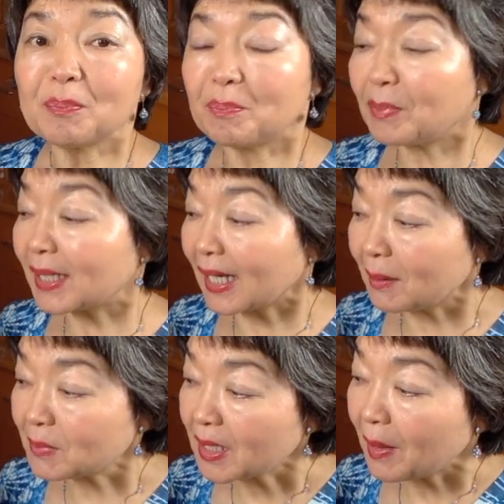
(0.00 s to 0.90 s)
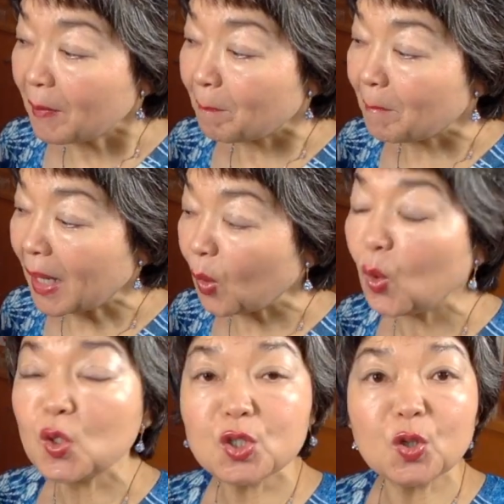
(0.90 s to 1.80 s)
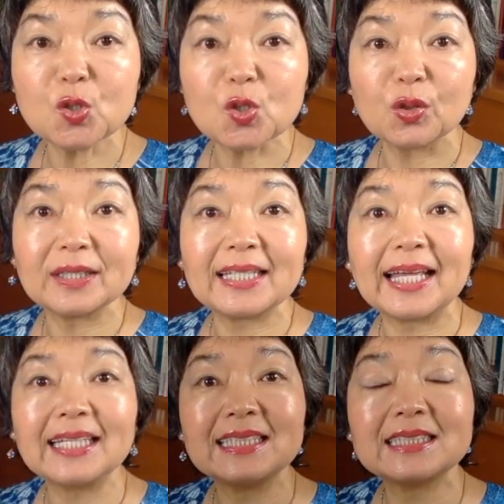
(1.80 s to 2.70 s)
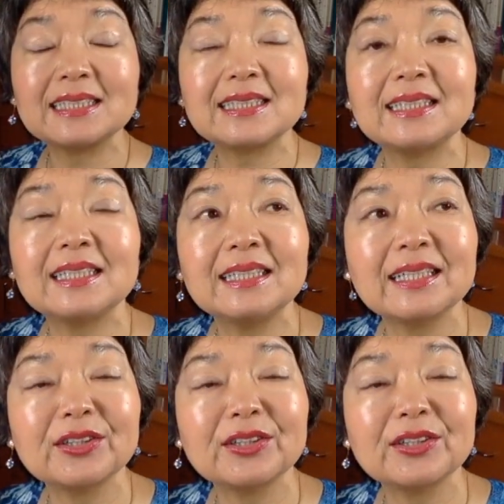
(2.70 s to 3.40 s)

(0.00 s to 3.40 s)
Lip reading: becomes Mahou Shoujo. That is the